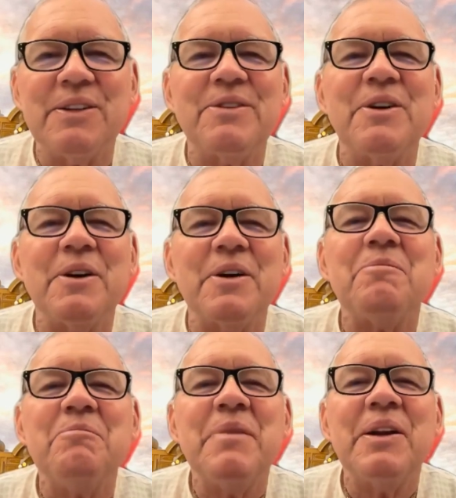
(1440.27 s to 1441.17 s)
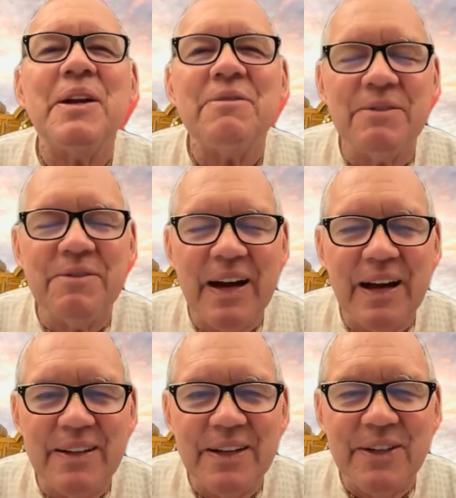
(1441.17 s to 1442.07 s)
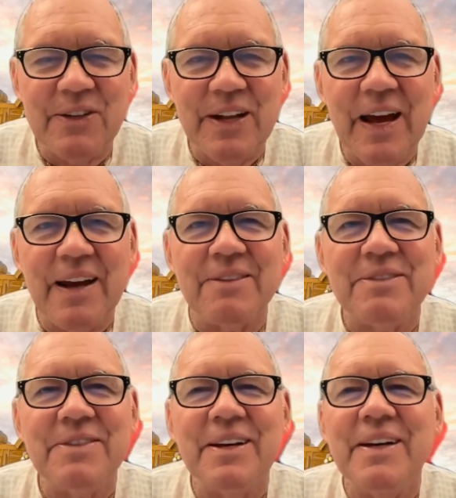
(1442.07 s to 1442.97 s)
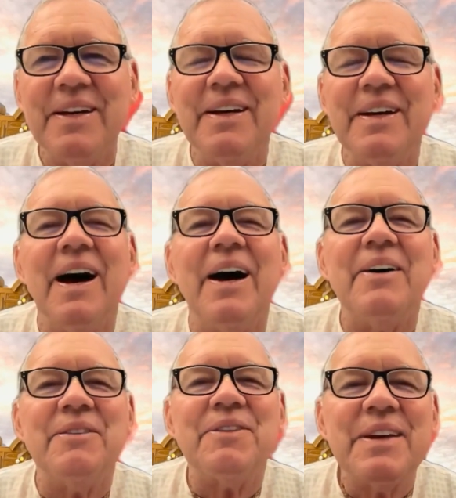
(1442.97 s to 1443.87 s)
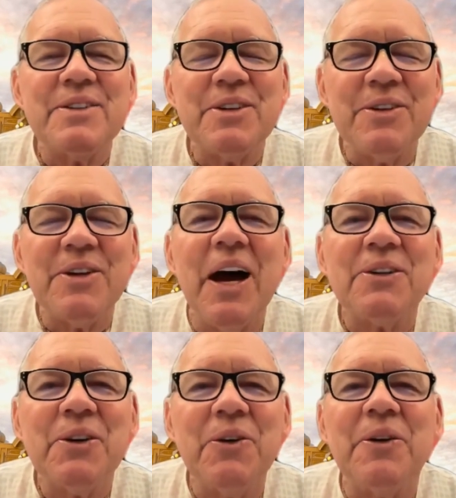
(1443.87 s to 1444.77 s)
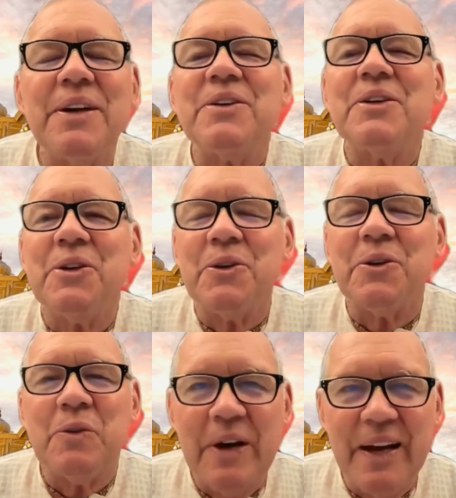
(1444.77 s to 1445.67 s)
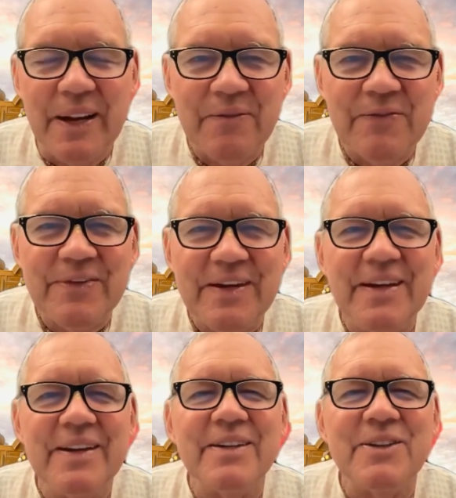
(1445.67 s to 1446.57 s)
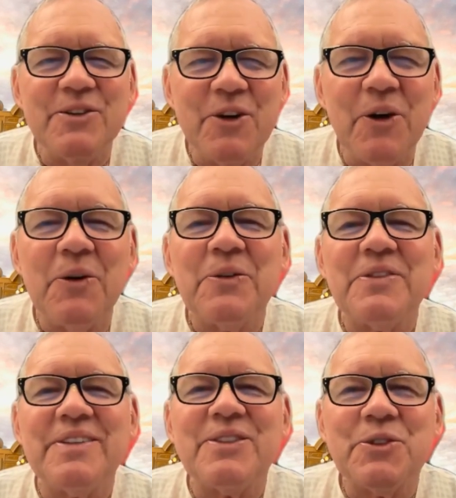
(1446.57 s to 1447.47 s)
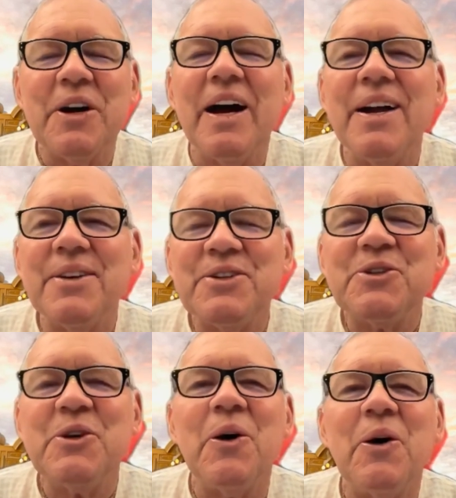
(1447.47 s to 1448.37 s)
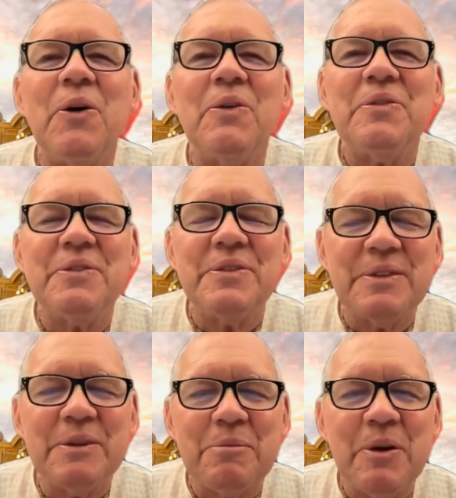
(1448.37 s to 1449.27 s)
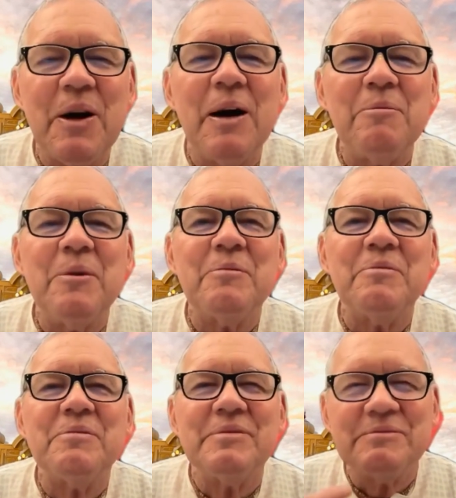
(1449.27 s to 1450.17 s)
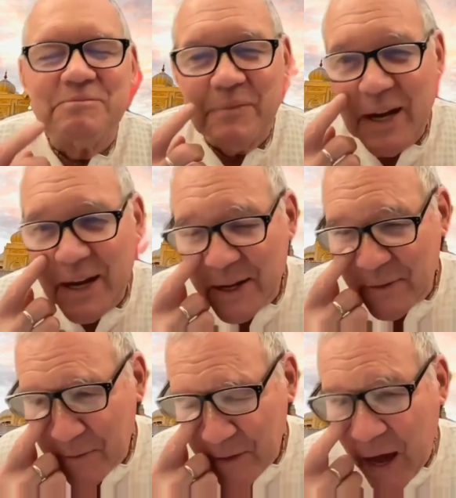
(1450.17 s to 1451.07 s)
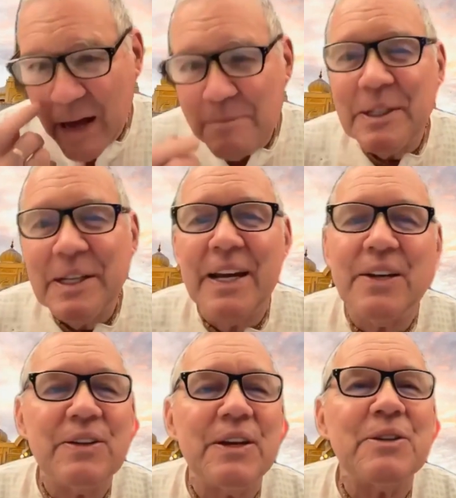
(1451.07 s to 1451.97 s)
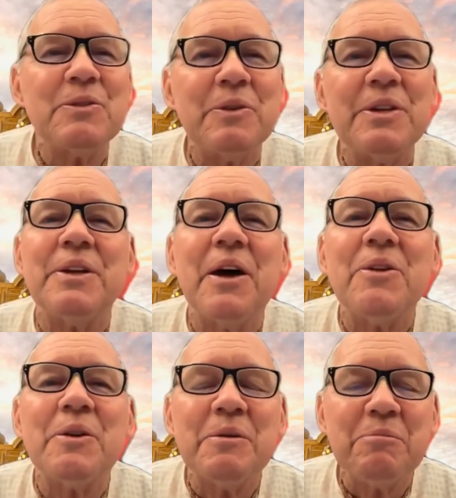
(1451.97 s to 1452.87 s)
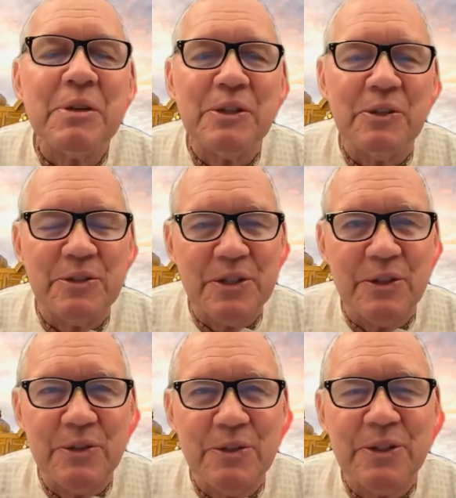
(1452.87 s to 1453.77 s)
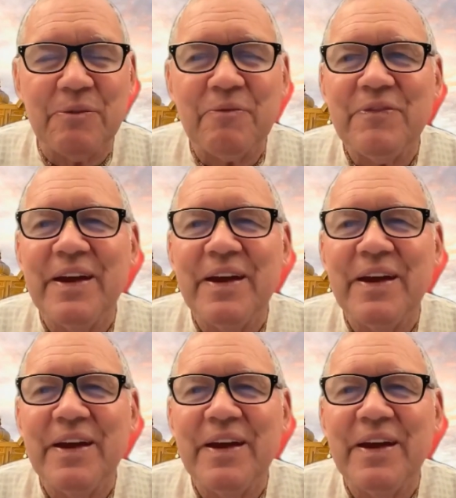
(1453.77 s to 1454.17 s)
if you're in the middle of a valley in your life, if things are not going your way, don't try to solve the problem by complicating things with another material solution.